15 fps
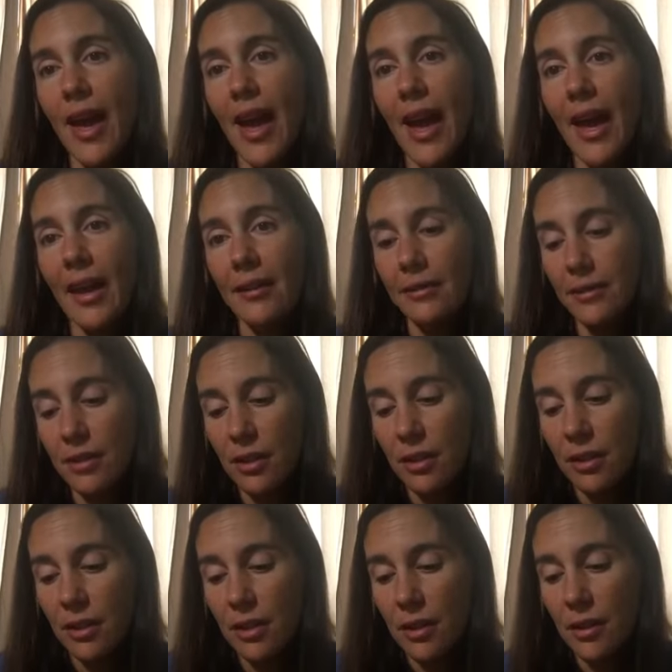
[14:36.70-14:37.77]
And
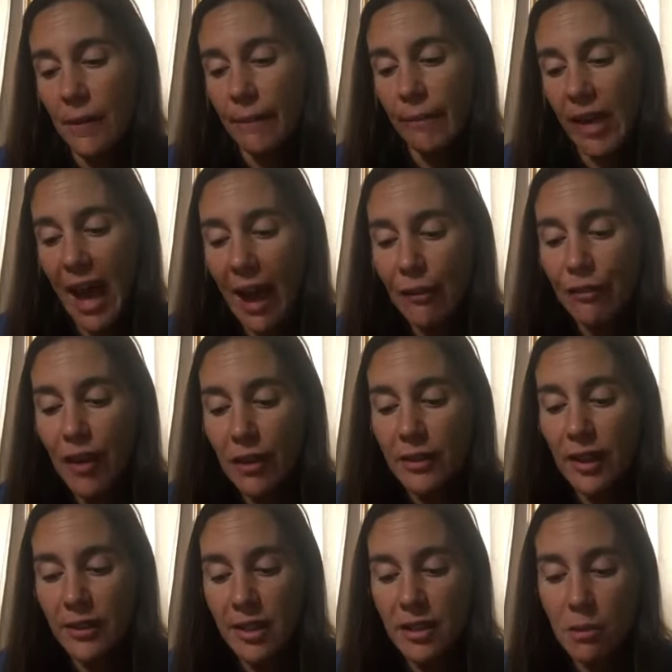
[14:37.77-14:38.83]
I
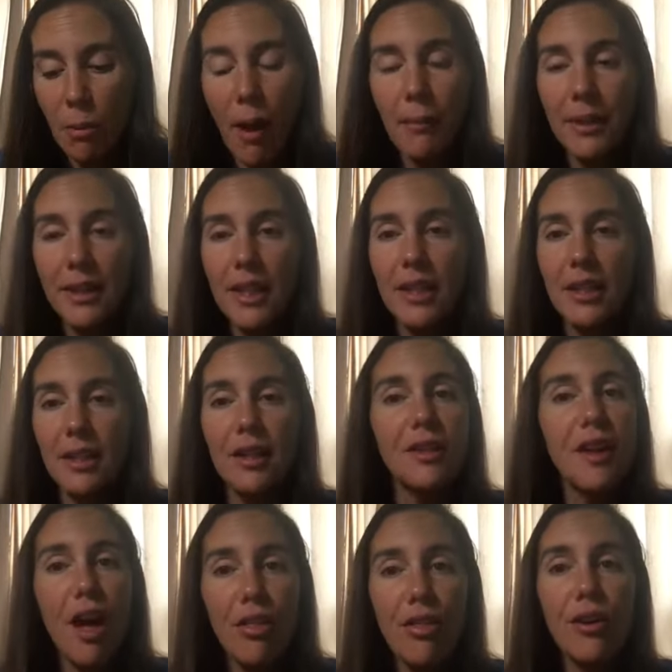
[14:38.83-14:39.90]
felt that this mama needed
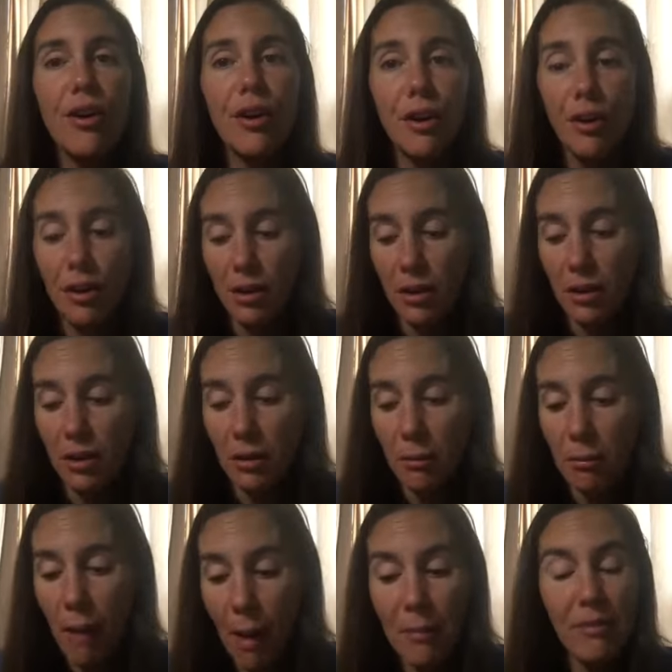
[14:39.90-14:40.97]
another
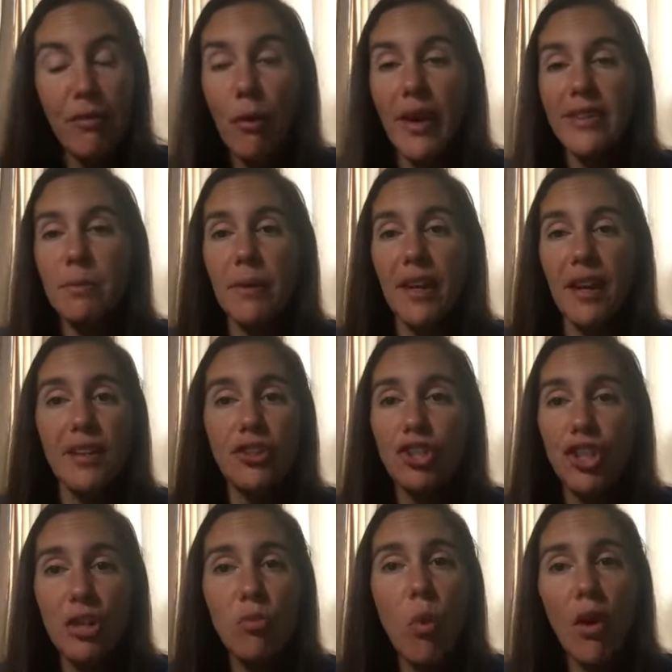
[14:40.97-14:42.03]
mama voice, because
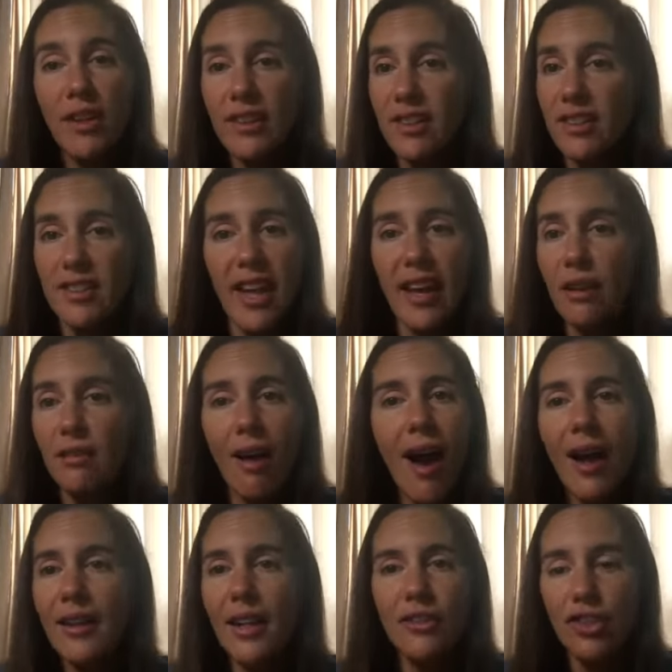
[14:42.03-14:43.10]
she wanted to say a
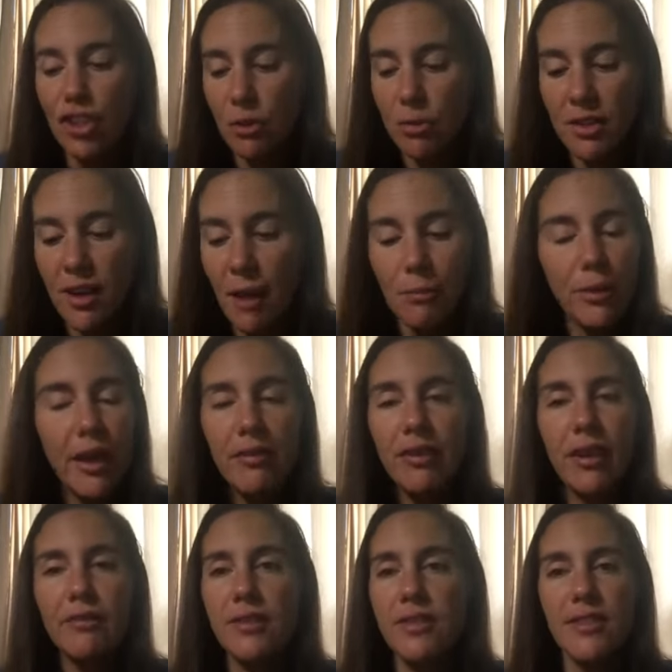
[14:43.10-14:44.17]
lot, and she was not brave
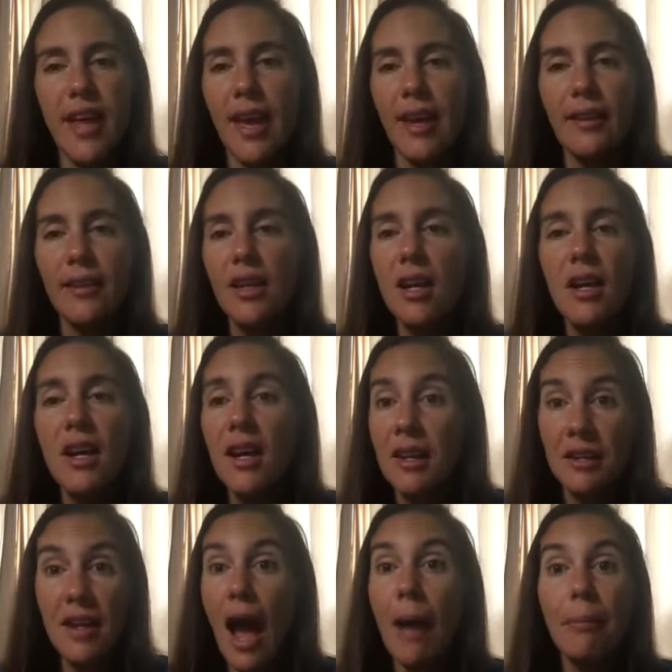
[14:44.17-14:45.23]
enough to say it.
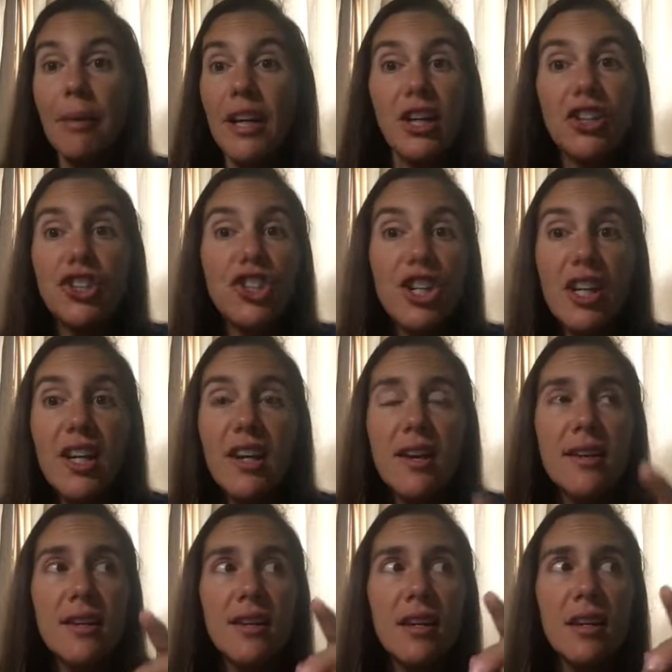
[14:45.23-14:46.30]
Not because she
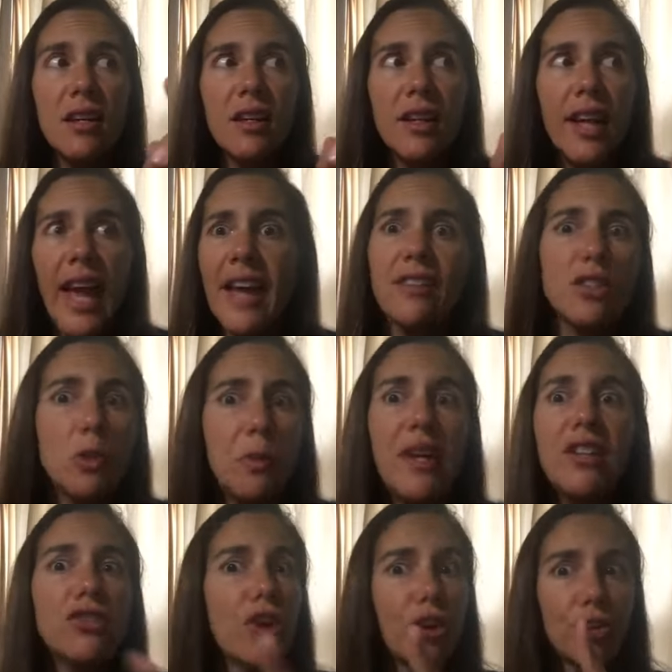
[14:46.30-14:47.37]
can't
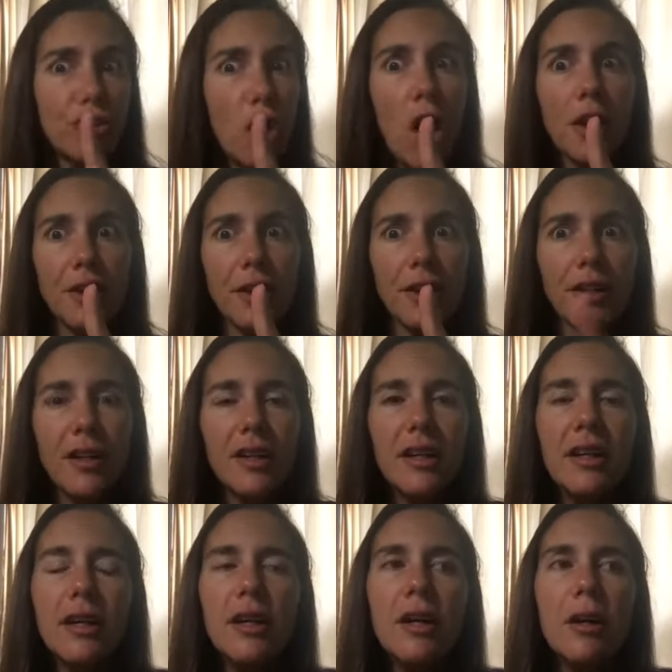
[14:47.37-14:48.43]
speak to her daughter,
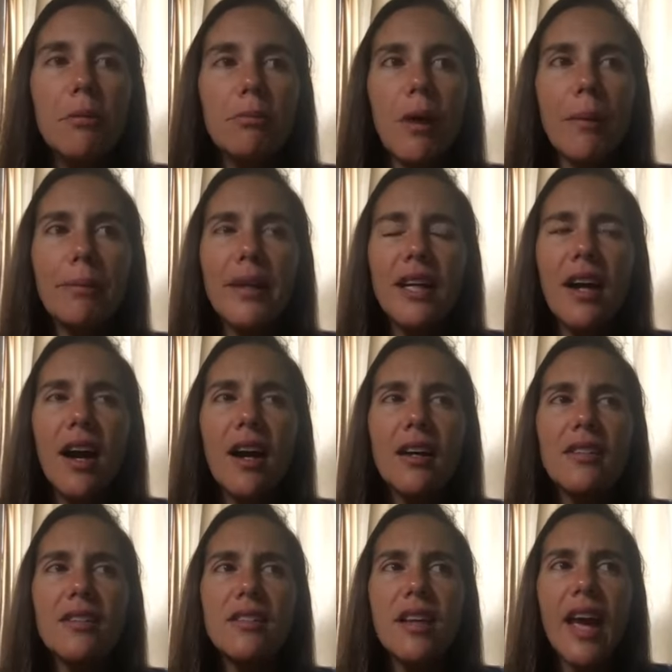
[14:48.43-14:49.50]
but
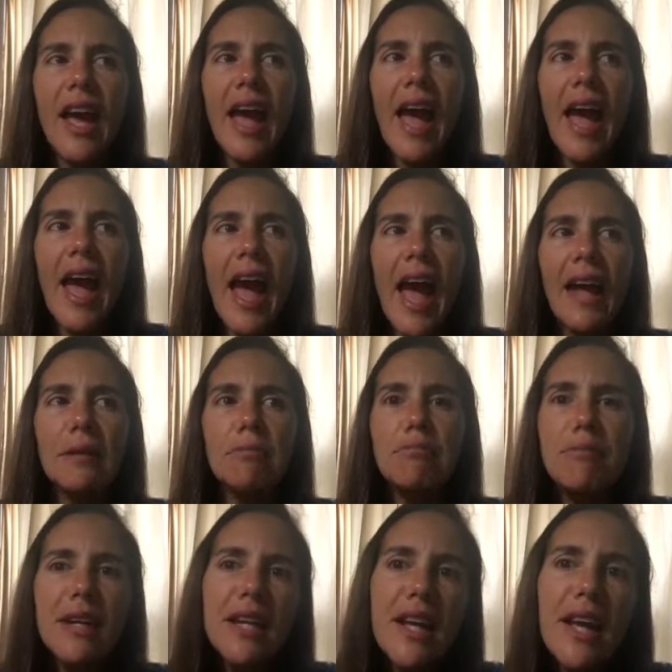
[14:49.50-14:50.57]
because
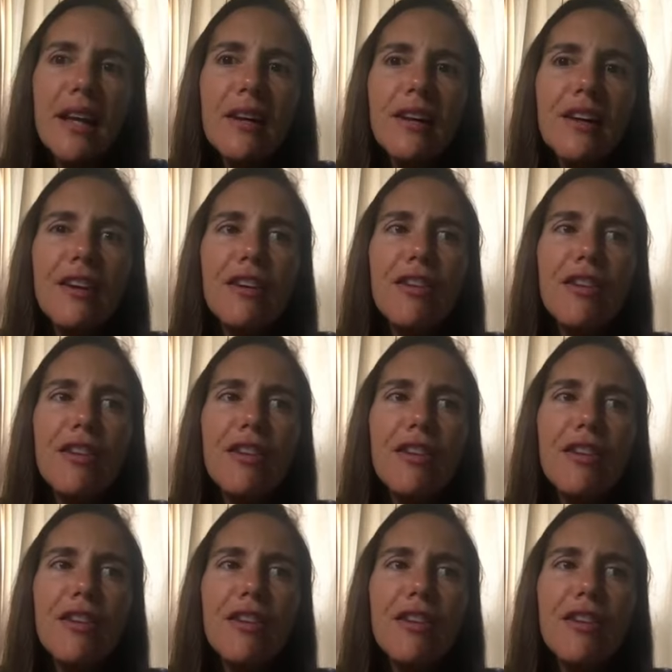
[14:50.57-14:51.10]
admitting